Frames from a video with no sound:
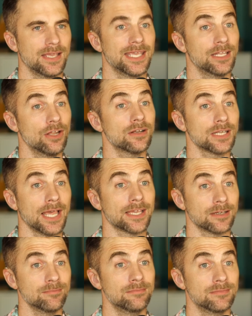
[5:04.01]
He looked
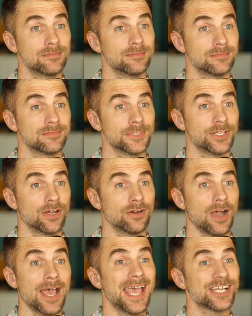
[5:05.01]
like him. You
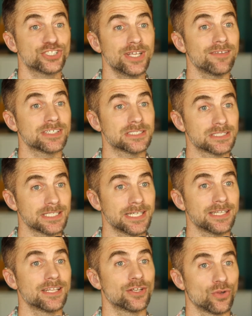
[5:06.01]
know, I actually haven't
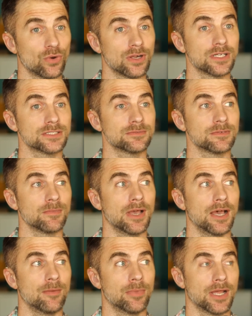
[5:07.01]
seen The Doors,
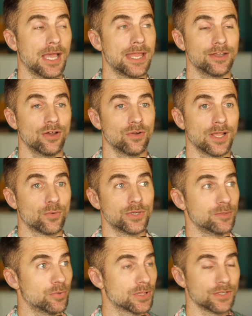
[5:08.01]
but I know, like,
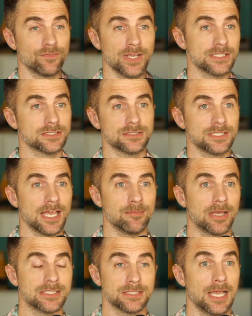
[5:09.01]
when you put their faces
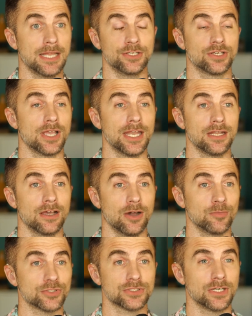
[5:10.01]
side by side, you kind of
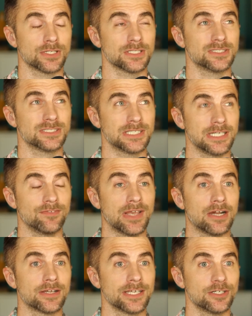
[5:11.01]
almost start to see
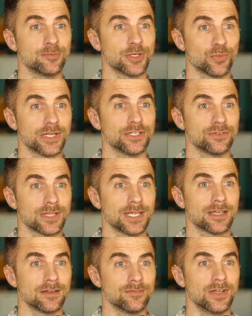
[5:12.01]
Val Kilmer when you
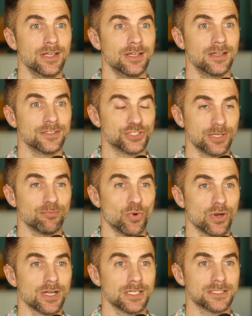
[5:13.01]
think of Jim
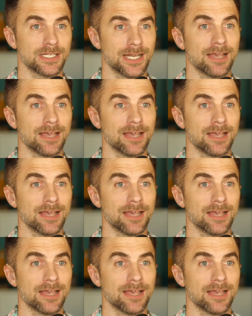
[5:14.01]
Morrison